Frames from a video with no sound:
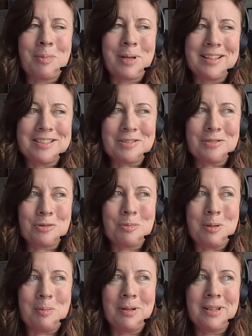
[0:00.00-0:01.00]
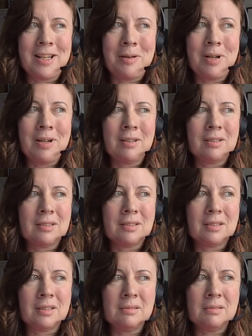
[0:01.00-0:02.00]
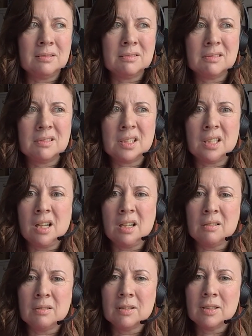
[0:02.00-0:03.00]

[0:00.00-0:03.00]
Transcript: I began to talk to people, and they went, oh, don't know.